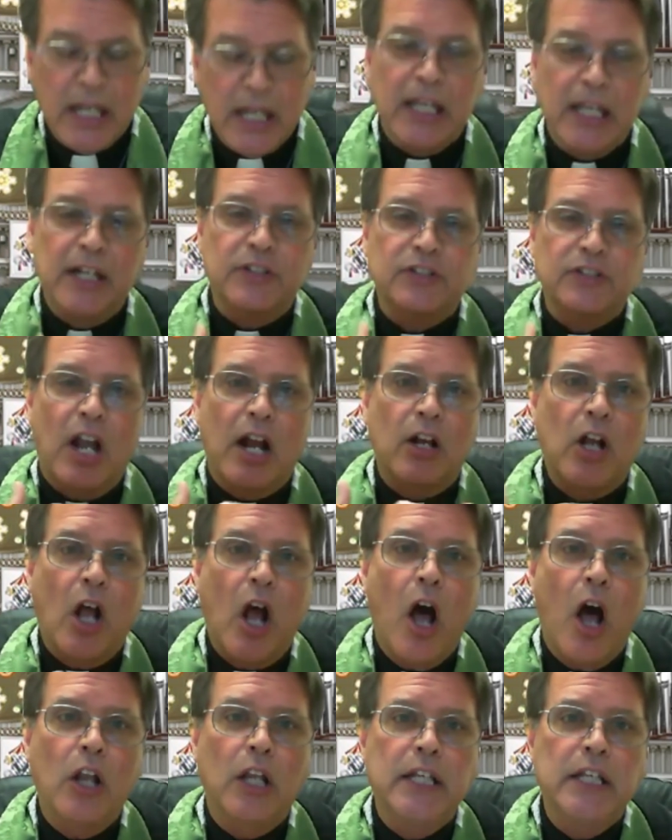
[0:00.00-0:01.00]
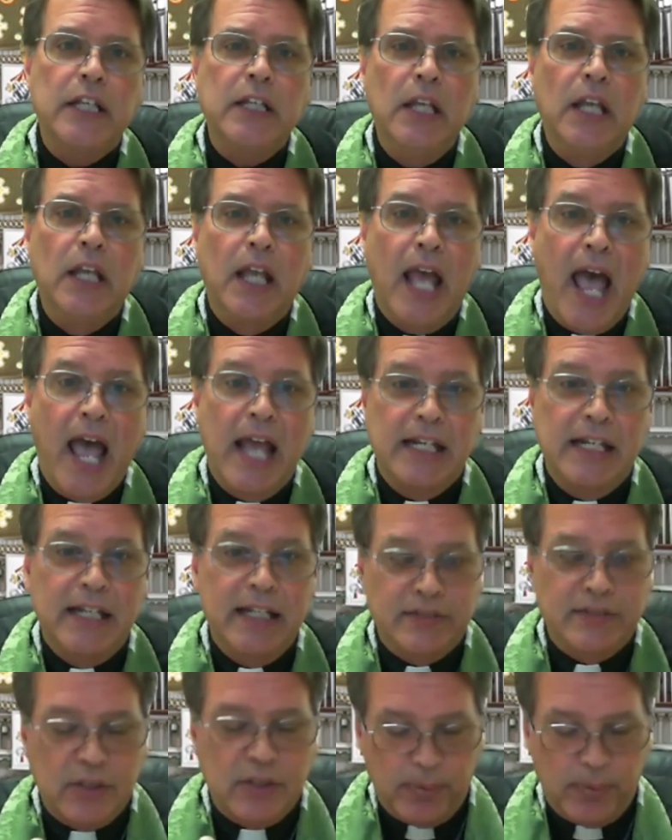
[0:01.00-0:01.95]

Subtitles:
It is our calling, and it is the